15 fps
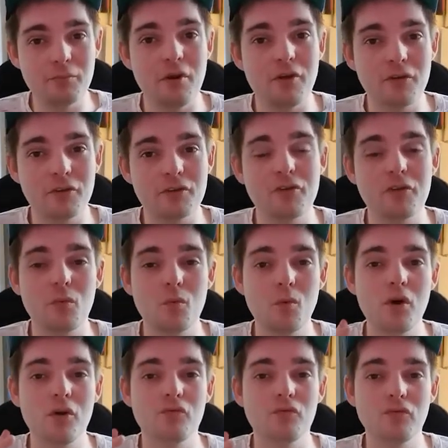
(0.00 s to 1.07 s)
products that
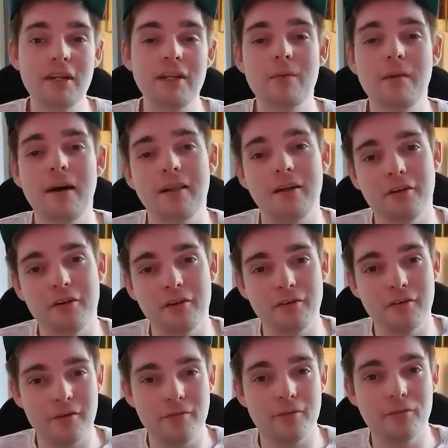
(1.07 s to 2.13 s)
work really well on our
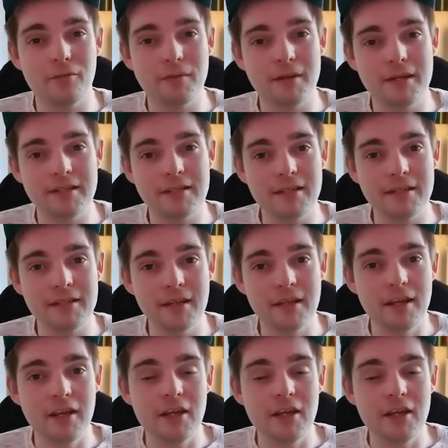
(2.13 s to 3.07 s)
graphical pieces.